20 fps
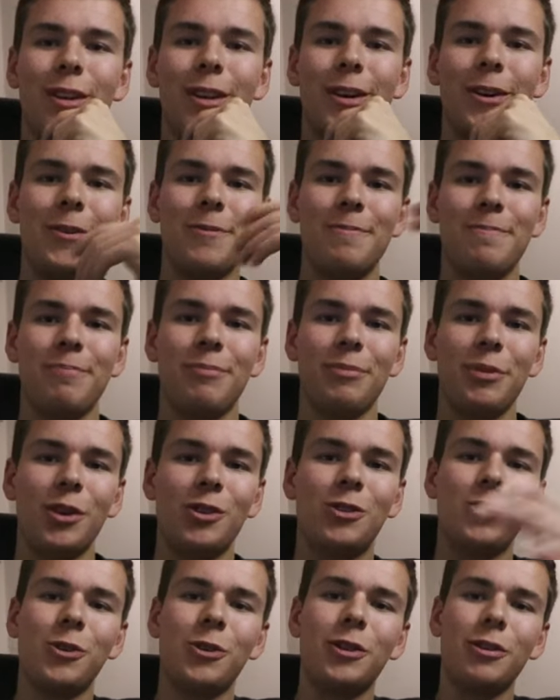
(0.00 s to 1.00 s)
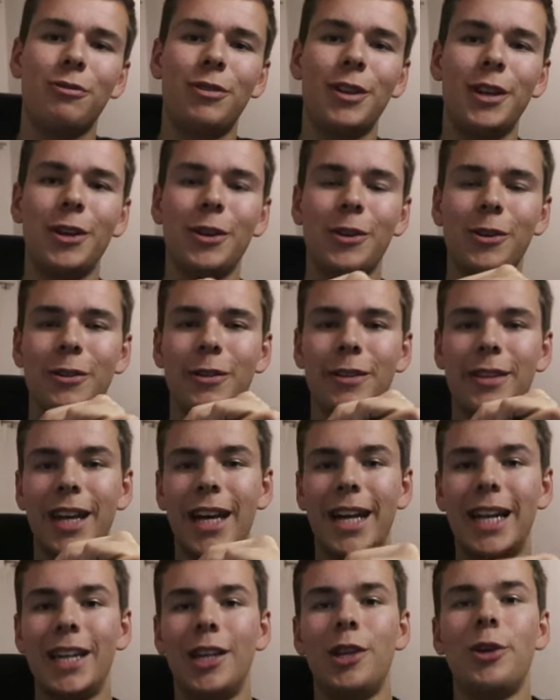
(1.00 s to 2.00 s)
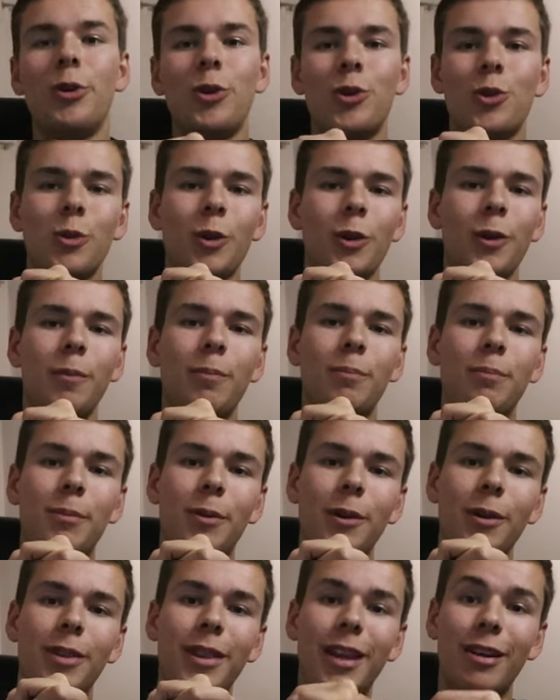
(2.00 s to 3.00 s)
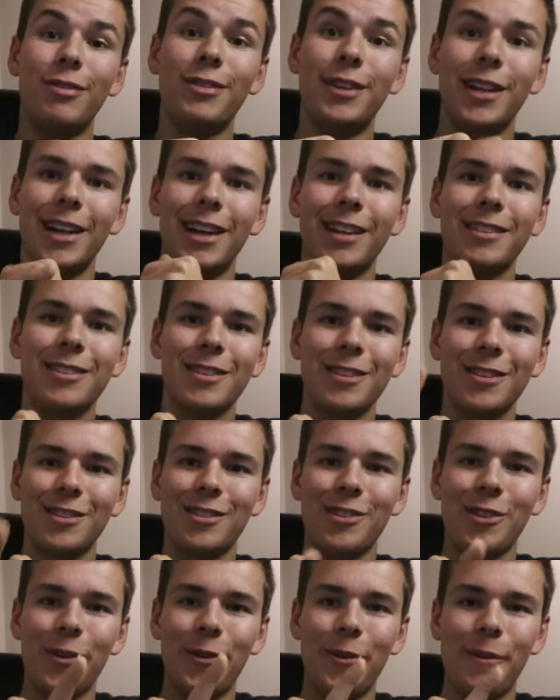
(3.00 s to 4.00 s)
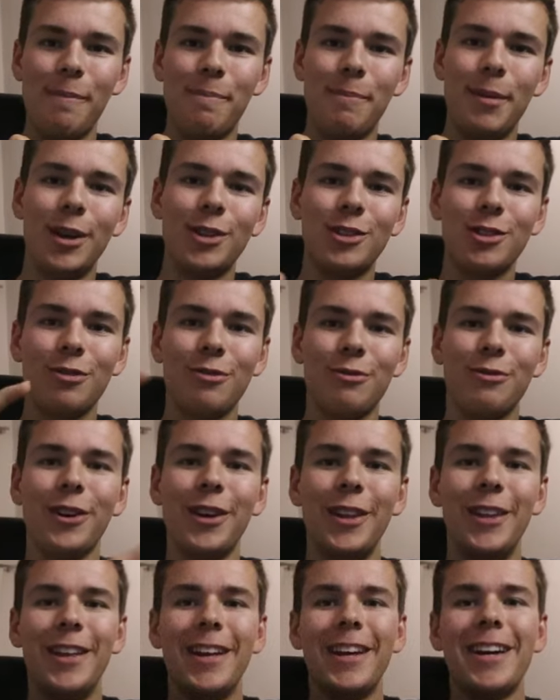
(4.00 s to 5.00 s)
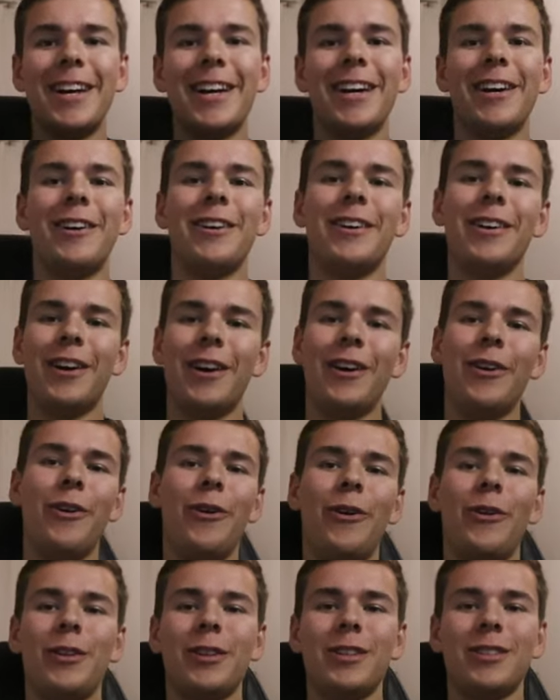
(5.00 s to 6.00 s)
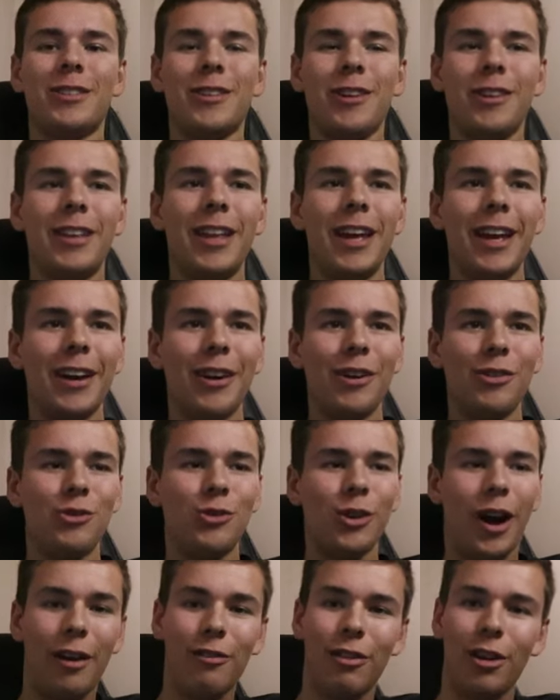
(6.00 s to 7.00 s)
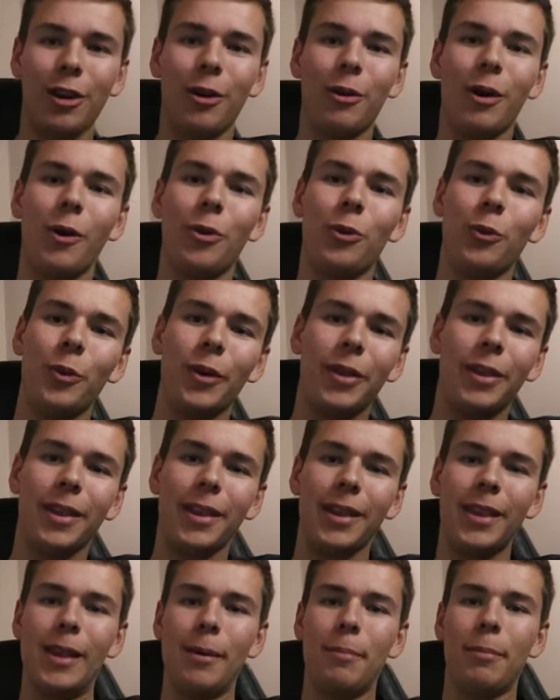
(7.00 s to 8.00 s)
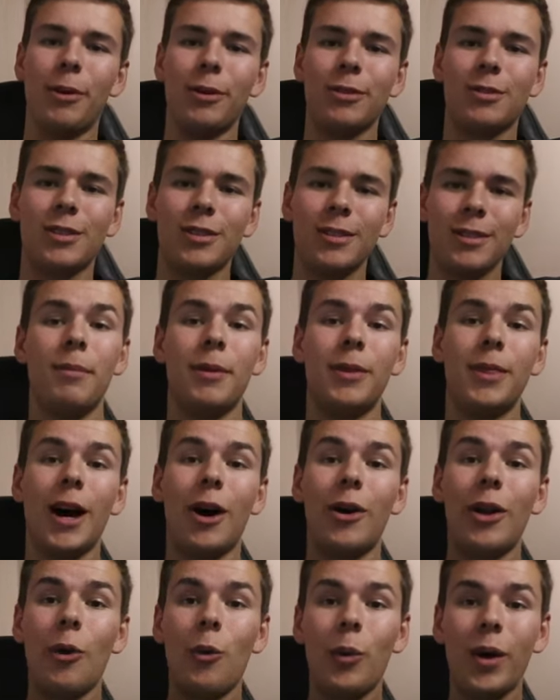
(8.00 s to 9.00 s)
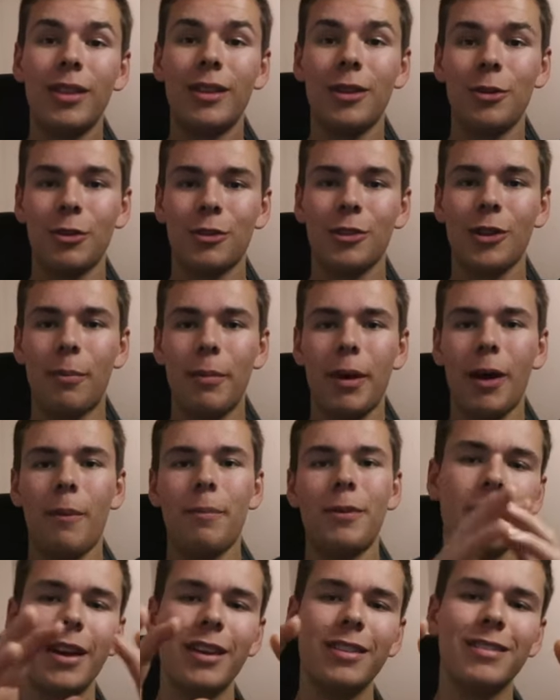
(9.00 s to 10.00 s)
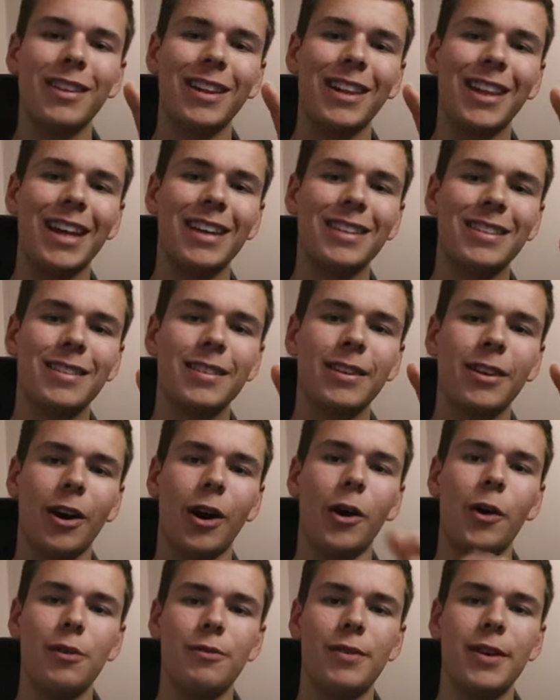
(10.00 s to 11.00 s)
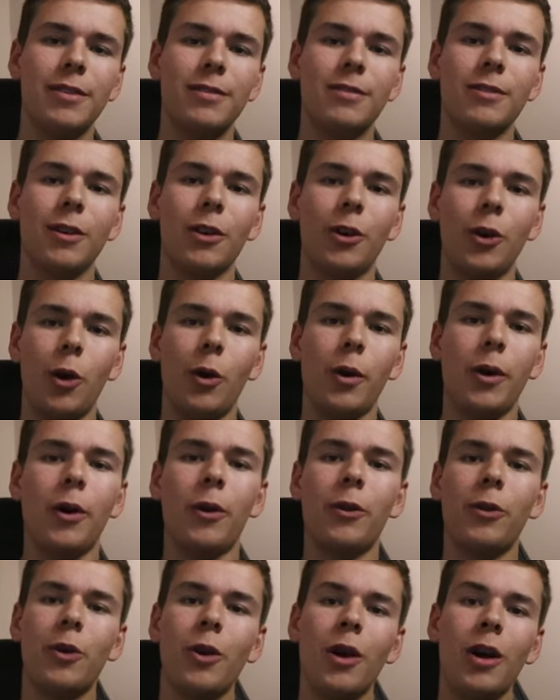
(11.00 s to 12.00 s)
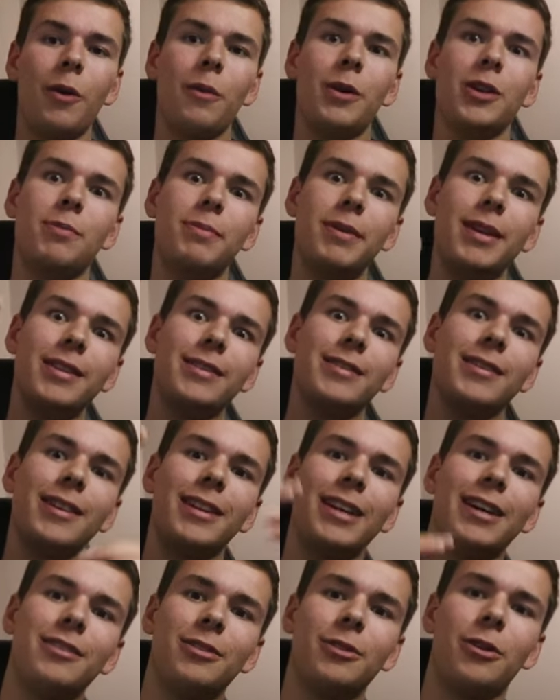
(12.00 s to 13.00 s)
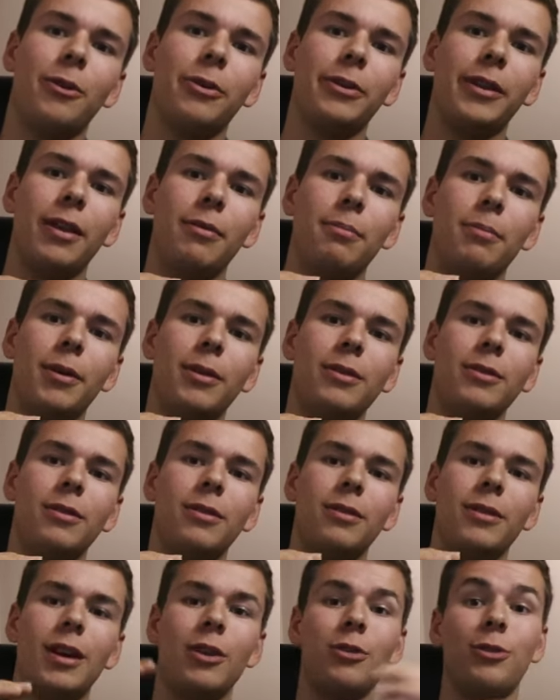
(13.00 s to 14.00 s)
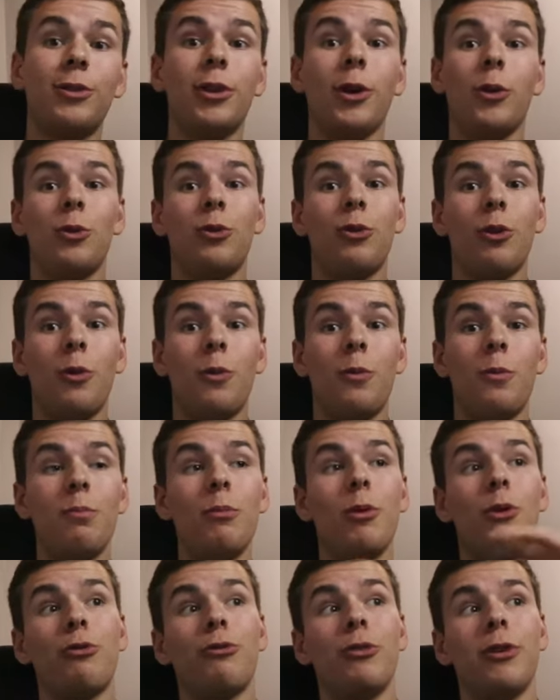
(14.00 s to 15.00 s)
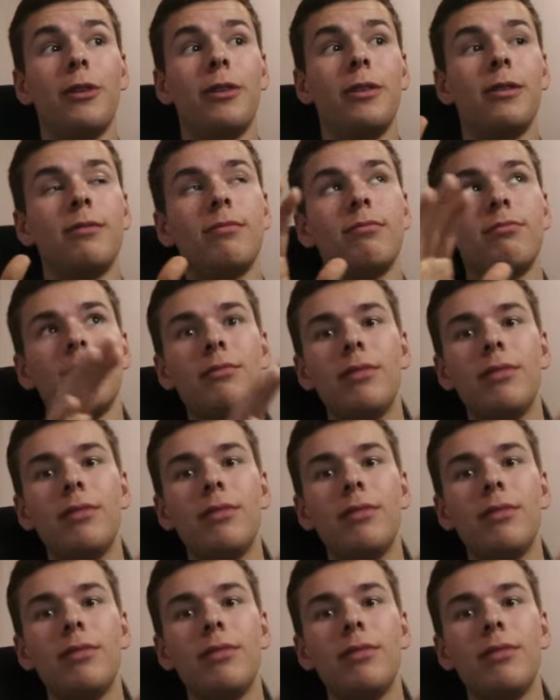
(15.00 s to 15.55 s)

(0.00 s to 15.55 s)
video. A shorter video than usual, but nevertheless so much fun. A whole Sunday of driving around with the boys. But now that winter is coming up, there's less car events going on, which means less content. But there's snow, so more fun